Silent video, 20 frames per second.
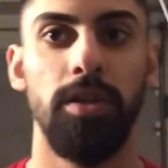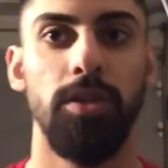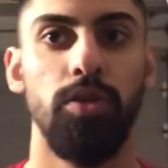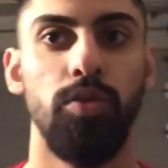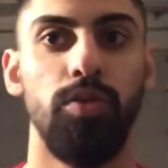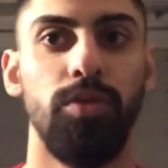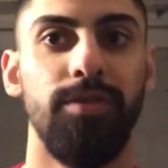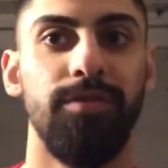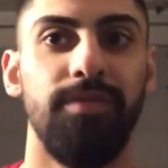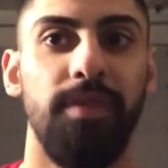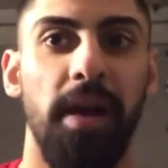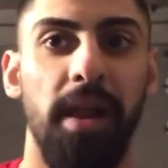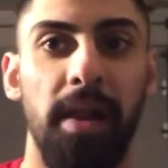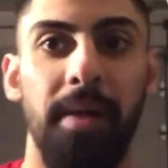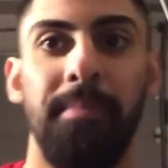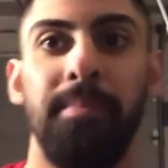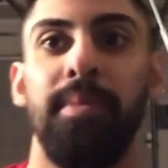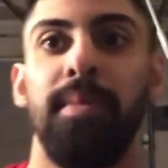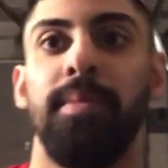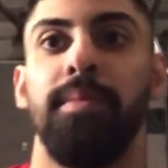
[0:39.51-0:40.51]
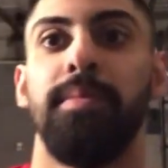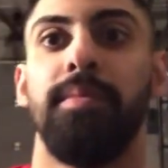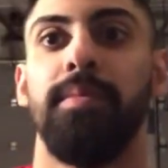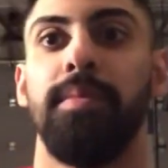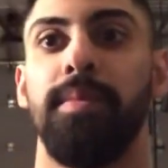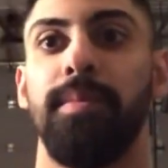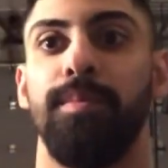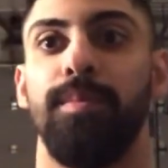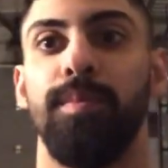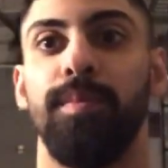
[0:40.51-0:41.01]
you develop
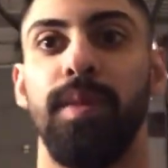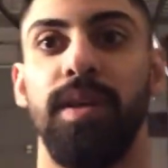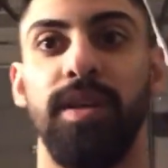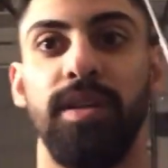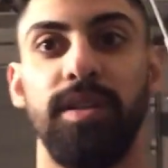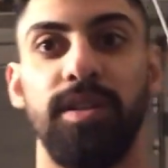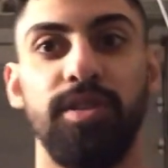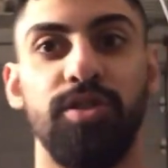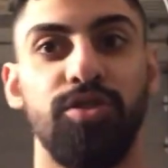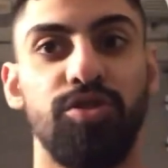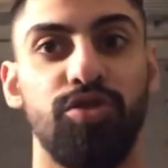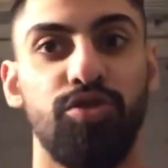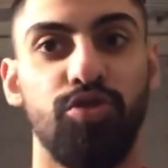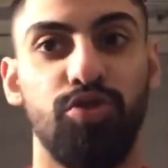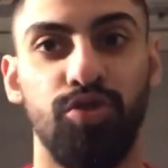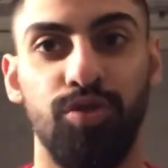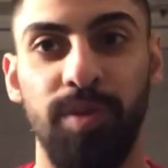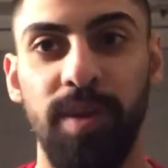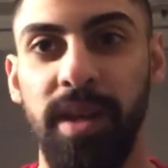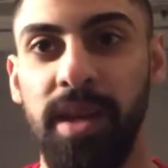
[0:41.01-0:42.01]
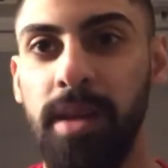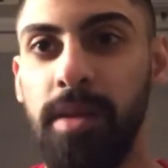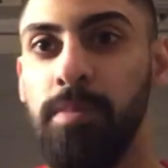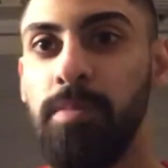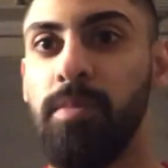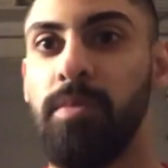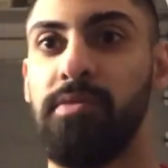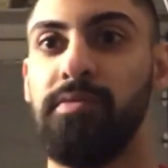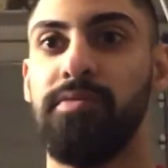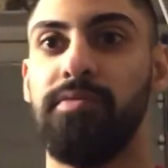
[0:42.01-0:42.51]

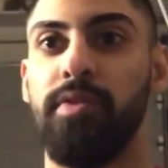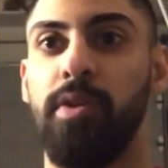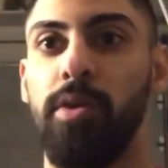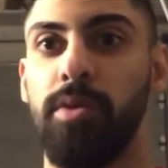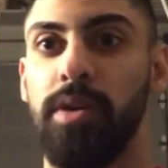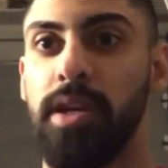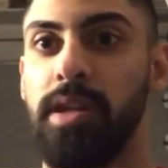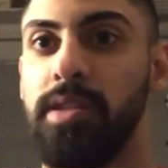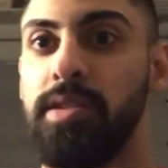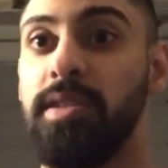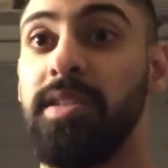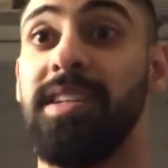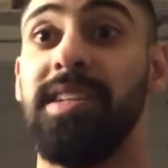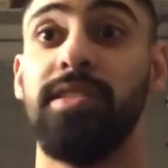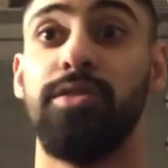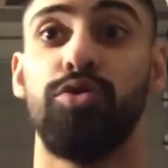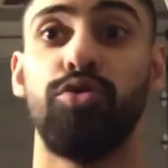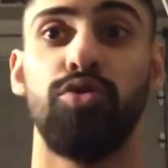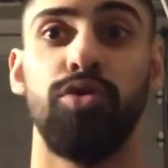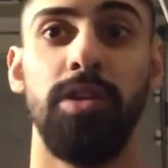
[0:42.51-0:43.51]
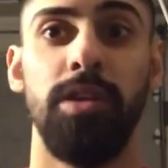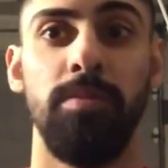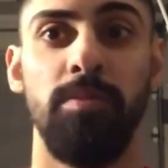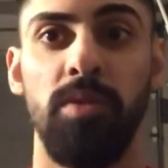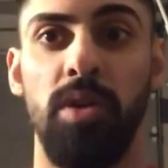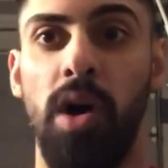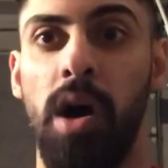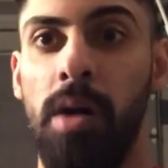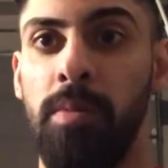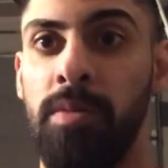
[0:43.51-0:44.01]
extreme focus, extreme
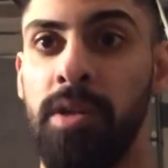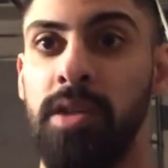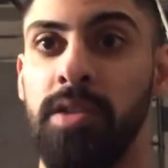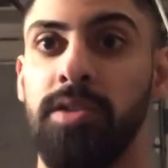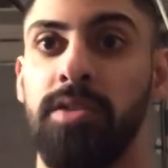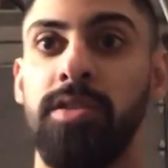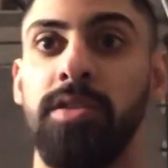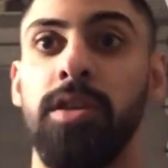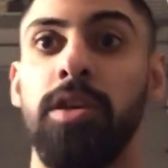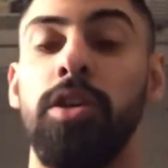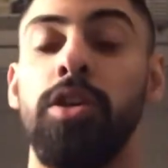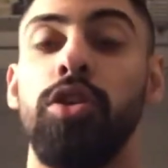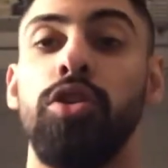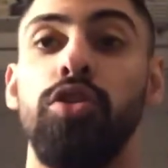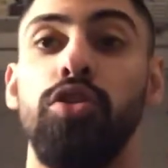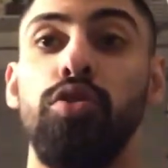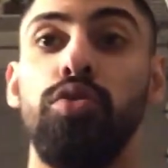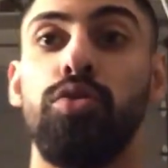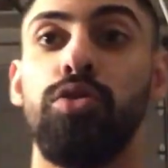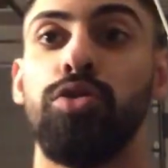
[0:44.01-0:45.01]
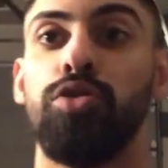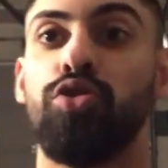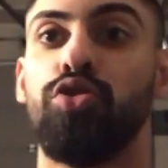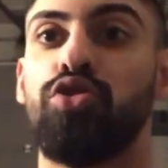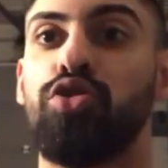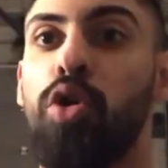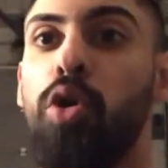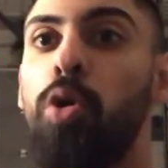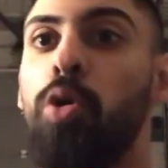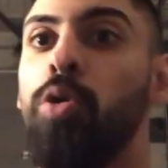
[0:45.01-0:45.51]
calmness. You
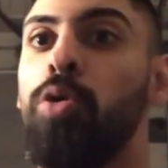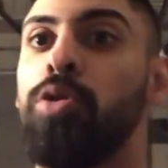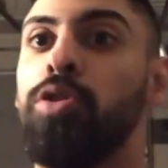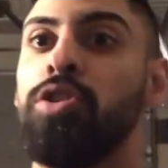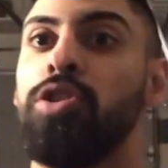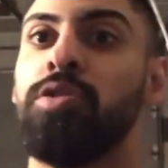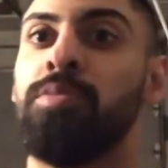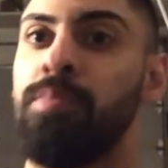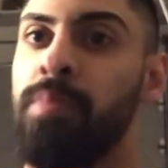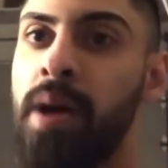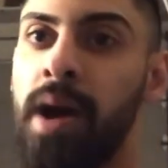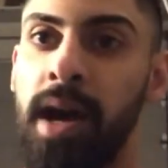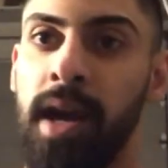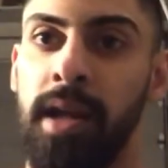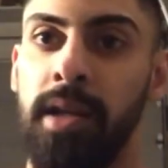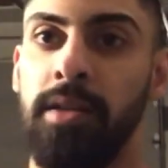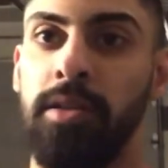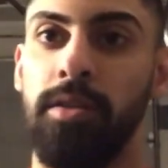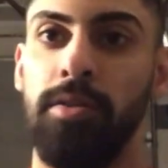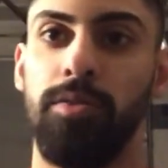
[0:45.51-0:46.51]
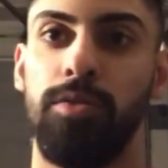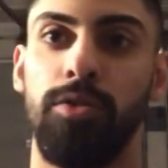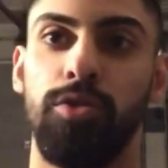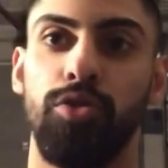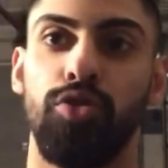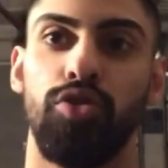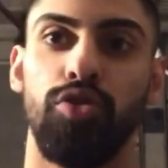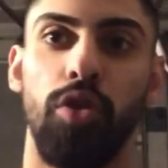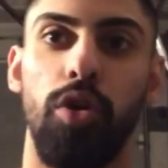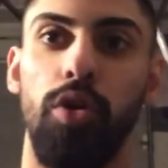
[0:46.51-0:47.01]
control your mind, you
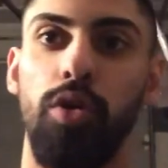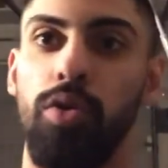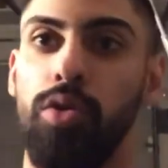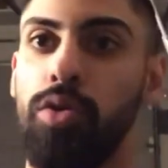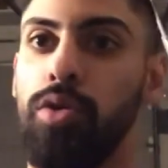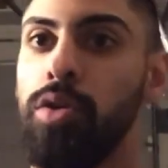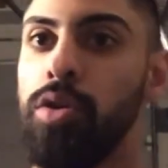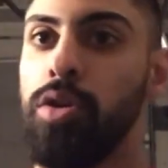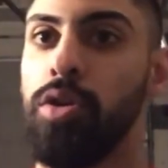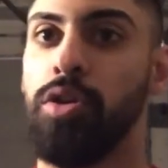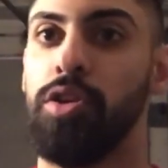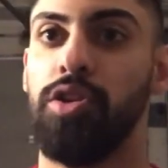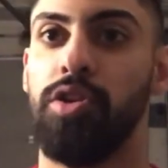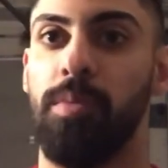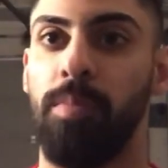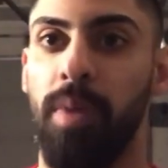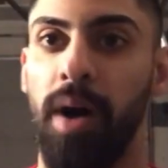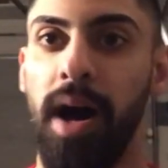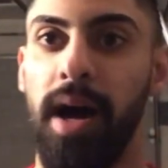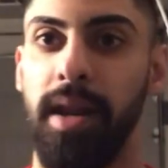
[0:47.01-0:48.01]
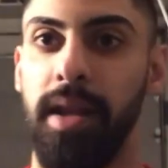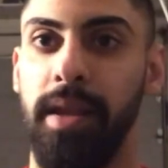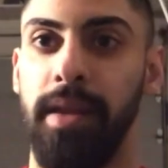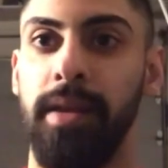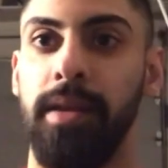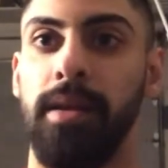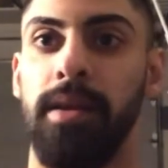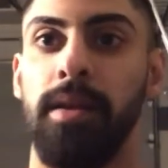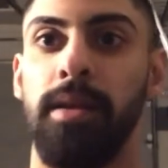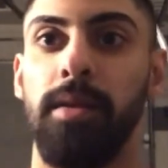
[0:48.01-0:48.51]
control your body
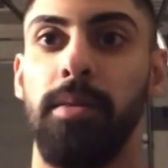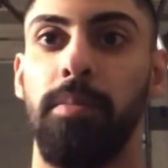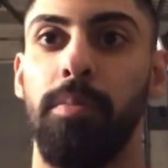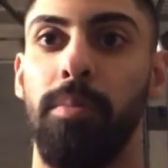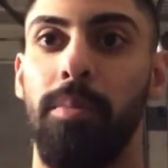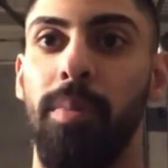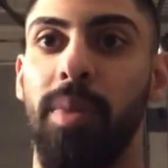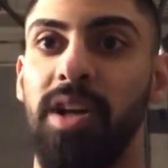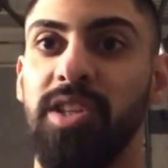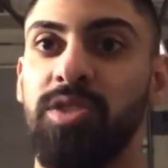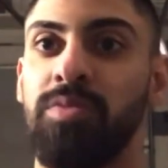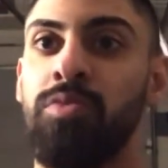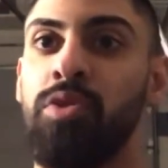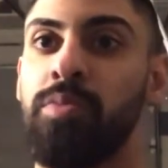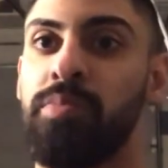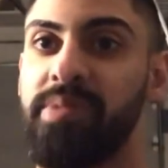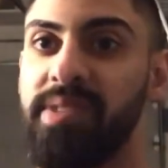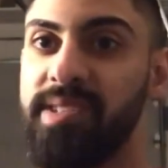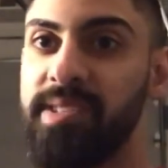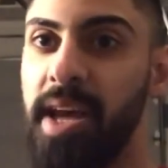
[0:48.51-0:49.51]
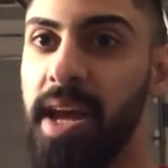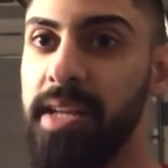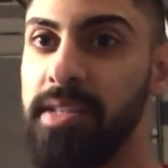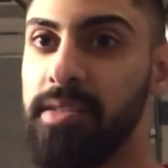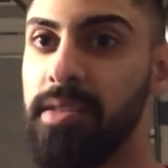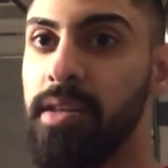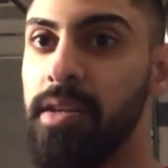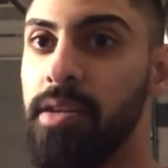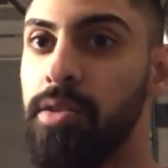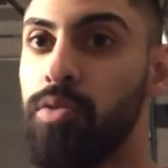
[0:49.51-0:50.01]
much more
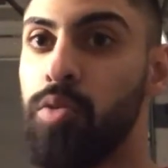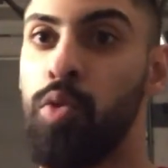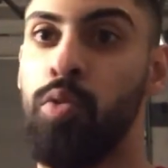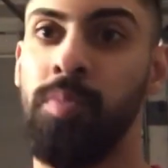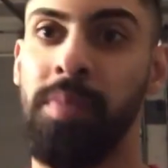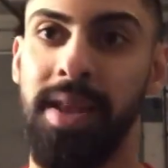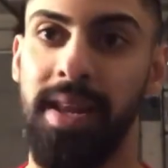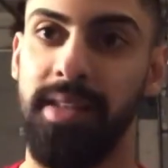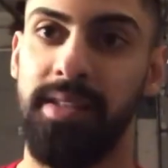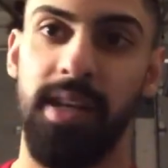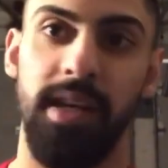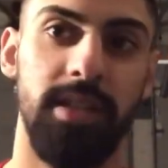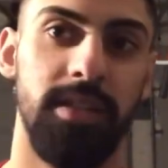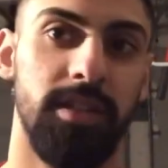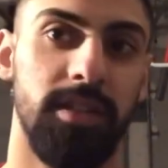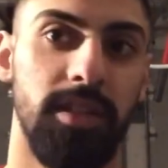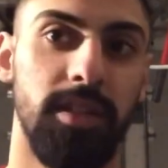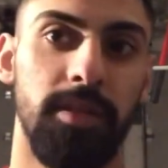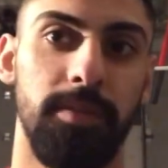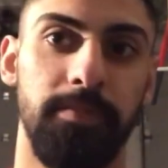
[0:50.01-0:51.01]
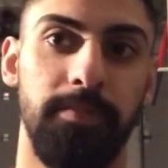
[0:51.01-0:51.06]
precisely through meditation.